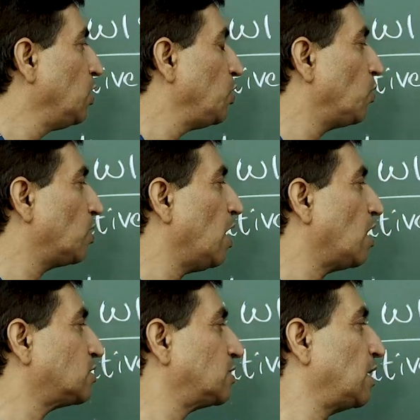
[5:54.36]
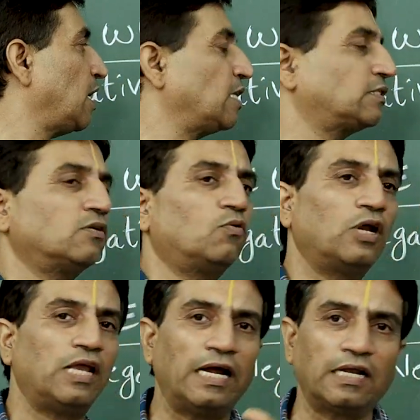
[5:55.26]
neutral oxygen has
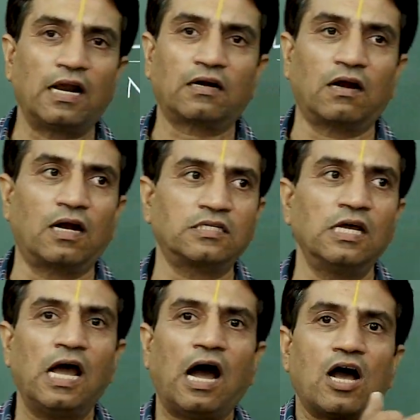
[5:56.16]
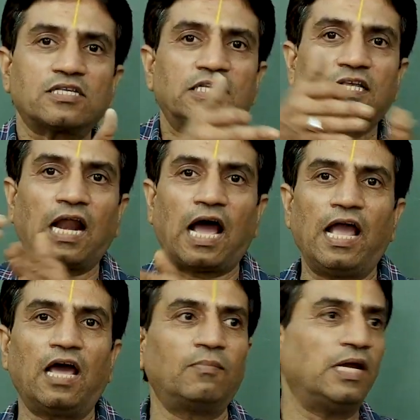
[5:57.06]
only 8 electrons, oxygen
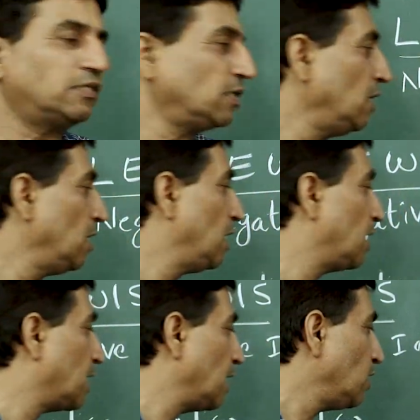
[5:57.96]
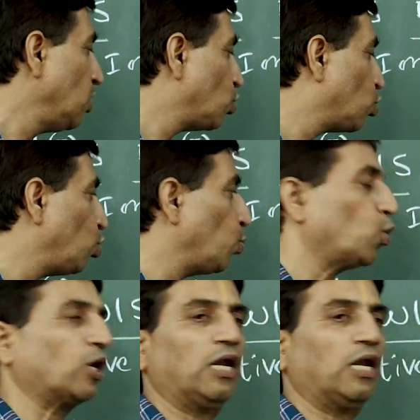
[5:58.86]
ion means it get 2 more